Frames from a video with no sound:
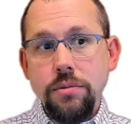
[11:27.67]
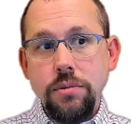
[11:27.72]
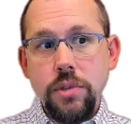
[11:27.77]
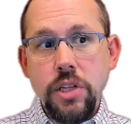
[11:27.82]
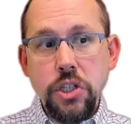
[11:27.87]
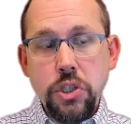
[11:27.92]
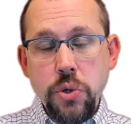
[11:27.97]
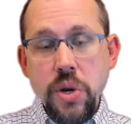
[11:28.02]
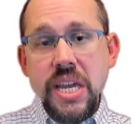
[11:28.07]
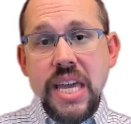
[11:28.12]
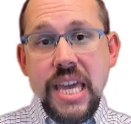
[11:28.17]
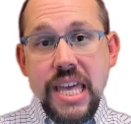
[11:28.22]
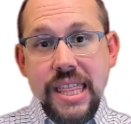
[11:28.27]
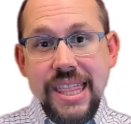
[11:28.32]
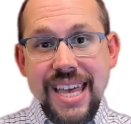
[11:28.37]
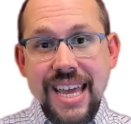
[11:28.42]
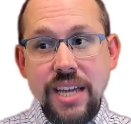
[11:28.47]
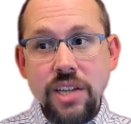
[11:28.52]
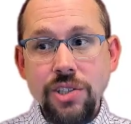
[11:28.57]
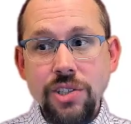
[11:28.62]
The tricky
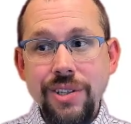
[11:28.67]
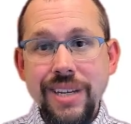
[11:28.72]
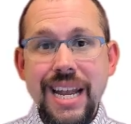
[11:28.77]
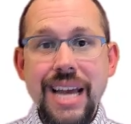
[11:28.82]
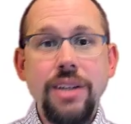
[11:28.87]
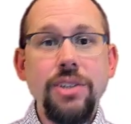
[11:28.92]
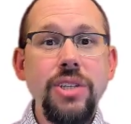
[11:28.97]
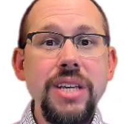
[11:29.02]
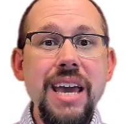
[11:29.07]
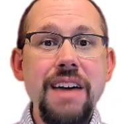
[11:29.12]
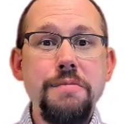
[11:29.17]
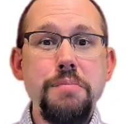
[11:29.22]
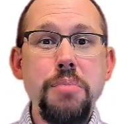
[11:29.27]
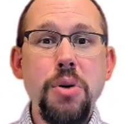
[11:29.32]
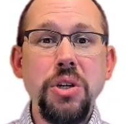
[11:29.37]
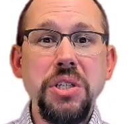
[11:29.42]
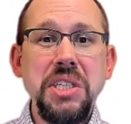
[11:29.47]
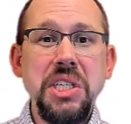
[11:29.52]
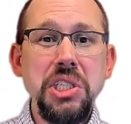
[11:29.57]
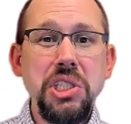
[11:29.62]
thing is you can actually have
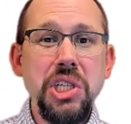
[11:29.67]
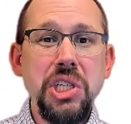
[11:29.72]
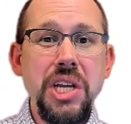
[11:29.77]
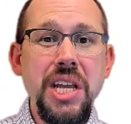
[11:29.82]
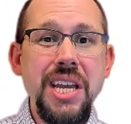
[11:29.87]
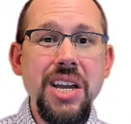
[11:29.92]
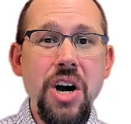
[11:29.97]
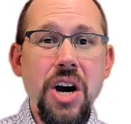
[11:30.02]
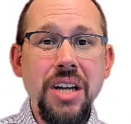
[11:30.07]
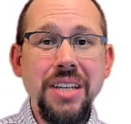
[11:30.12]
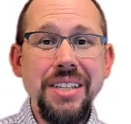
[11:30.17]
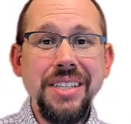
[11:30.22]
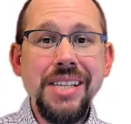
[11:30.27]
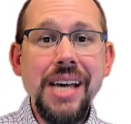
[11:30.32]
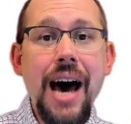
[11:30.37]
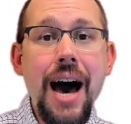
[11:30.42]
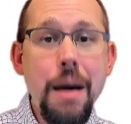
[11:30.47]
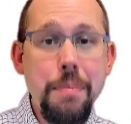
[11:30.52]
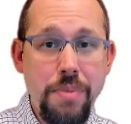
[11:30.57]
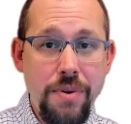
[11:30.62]
partitioning on
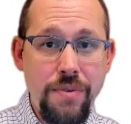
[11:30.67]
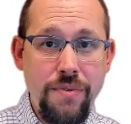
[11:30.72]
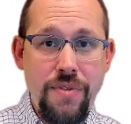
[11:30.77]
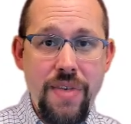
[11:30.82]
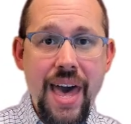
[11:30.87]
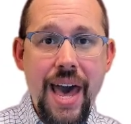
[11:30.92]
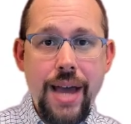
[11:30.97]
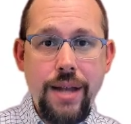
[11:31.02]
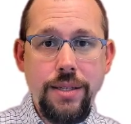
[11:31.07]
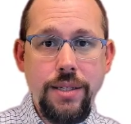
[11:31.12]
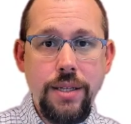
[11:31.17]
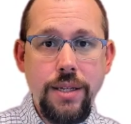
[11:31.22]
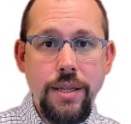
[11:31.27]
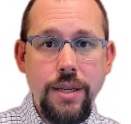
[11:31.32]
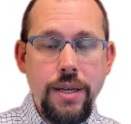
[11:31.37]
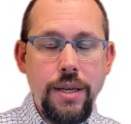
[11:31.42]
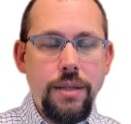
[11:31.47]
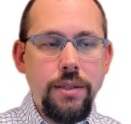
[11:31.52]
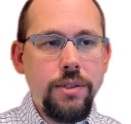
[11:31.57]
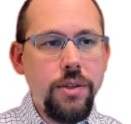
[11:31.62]
top of that.
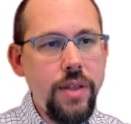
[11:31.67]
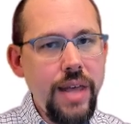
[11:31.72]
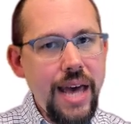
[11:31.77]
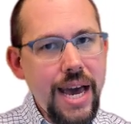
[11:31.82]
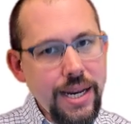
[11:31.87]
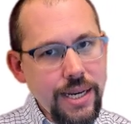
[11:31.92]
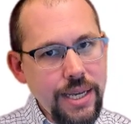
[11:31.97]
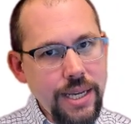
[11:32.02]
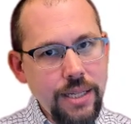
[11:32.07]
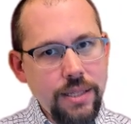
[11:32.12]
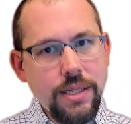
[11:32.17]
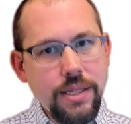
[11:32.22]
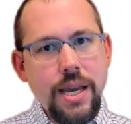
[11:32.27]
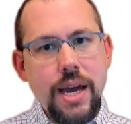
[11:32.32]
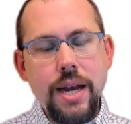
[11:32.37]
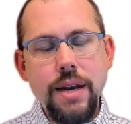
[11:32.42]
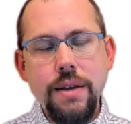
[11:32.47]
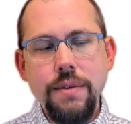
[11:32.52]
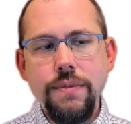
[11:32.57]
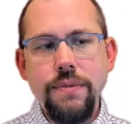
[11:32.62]
So that gets
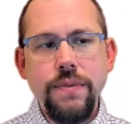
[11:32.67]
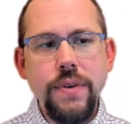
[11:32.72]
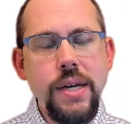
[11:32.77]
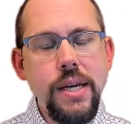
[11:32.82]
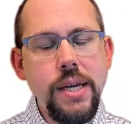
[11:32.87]
kind of